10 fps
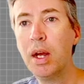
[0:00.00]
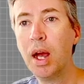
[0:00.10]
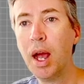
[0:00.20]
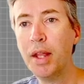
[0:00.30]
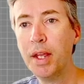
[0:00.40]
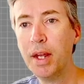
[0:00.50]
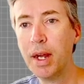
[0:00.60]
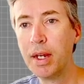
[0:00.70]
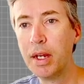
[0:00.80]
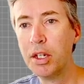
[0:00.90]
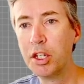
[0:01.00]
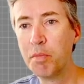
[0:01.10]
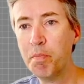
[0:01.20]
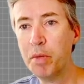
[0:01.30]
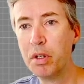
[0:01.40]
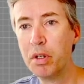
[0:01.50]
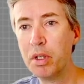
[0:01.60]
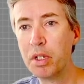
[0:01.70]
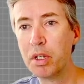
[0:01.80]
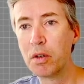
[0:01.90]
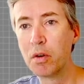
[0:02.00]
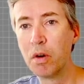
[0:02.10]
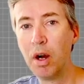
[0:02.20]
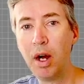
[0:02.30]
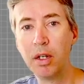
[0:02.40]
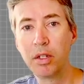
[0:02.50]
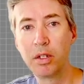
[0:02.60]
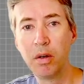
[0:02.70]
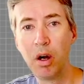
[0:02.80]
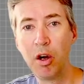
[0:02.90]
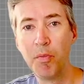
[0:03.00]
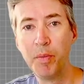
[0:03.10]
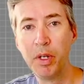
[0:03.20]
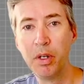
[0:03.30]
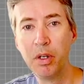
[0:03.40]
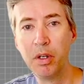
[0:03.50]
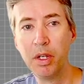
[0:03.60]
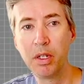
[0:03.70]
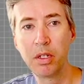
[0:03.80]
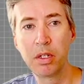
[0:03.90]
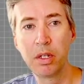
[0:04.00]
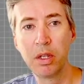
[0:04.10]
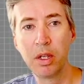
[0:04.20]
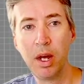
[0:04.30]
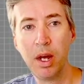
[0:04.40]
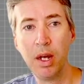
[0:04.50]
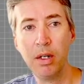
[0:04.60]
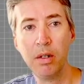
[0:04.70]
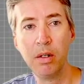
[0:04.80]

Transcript: And then I can just mirror this across. So I'll mirror this line.